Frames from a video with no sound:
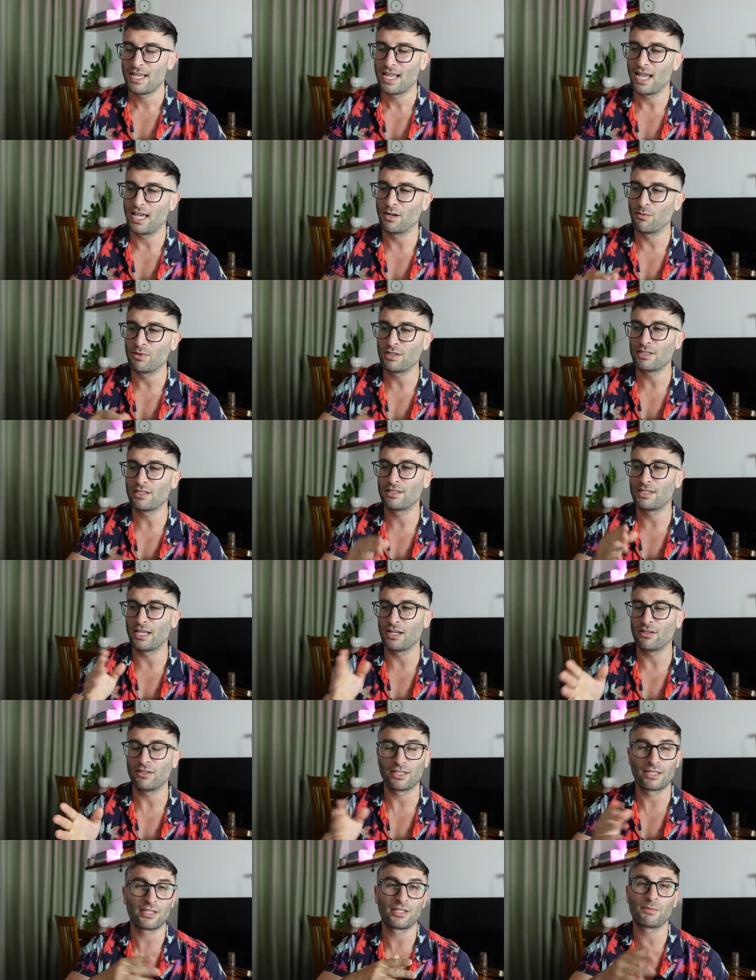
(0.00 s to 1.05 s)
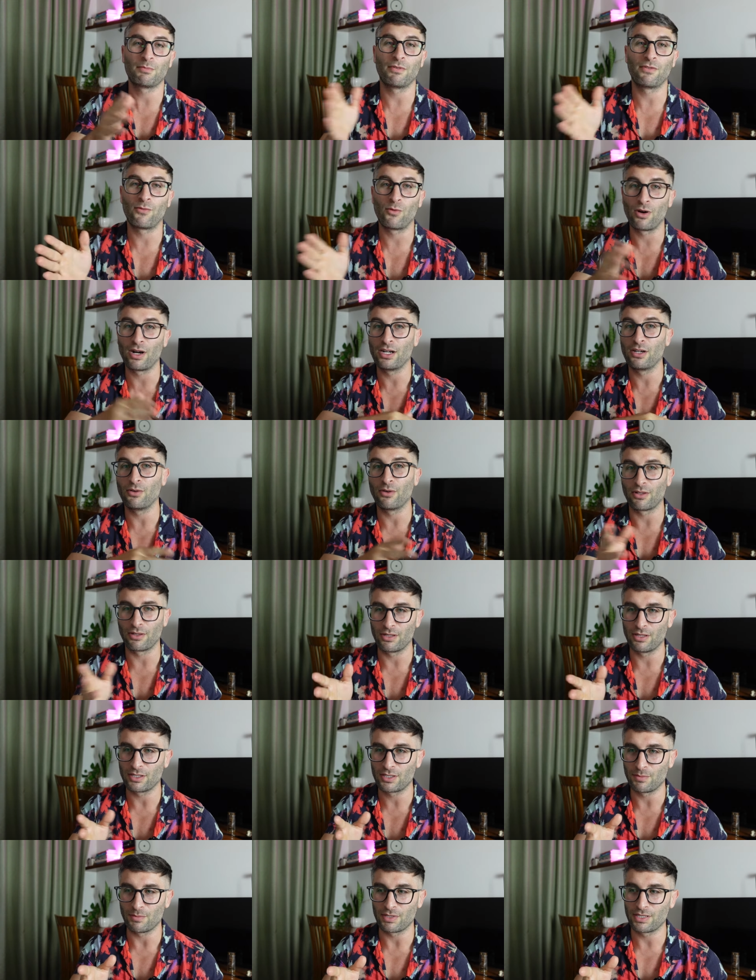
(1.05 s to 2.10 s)
And I wanted to tell. This is before I knew
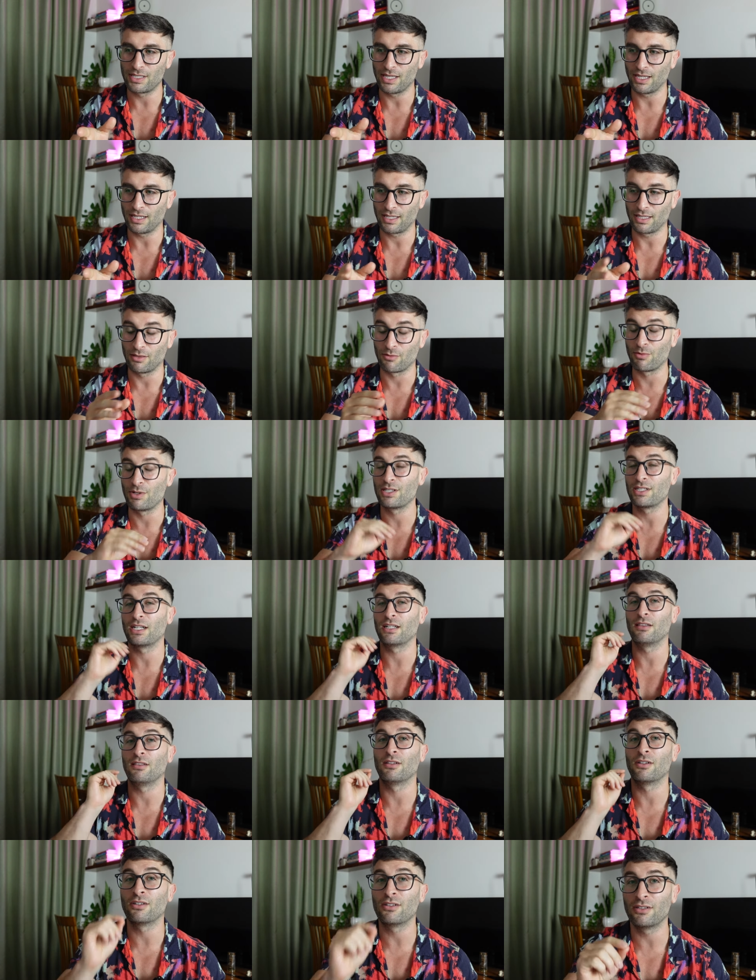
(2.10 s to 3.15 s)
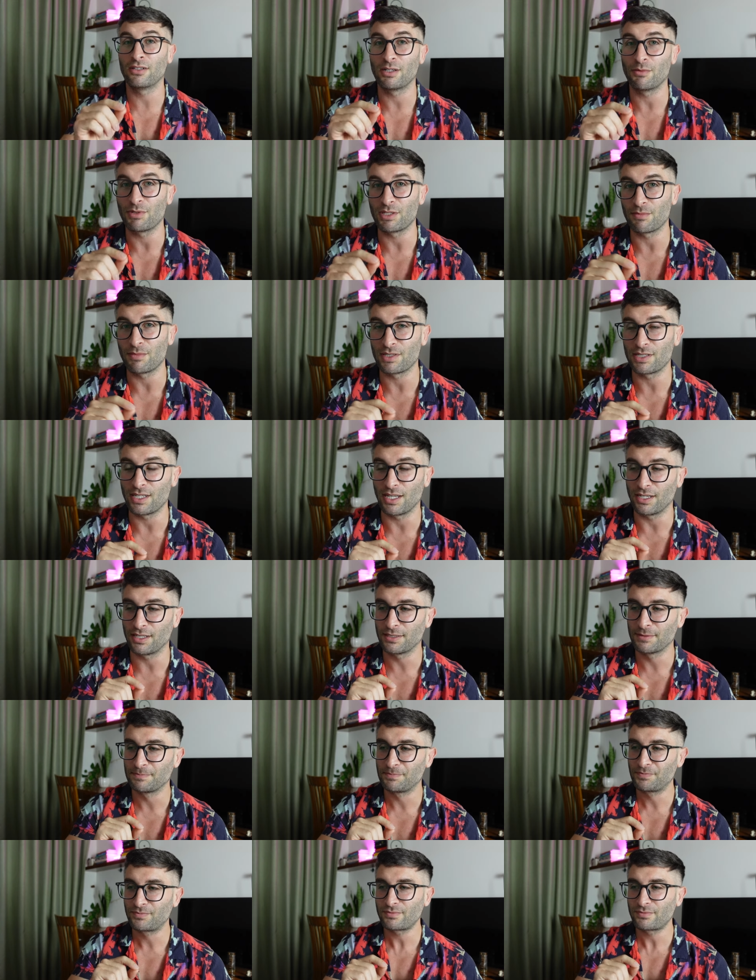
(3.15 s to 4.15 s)
this mistake, and the reason I learned it was a mistake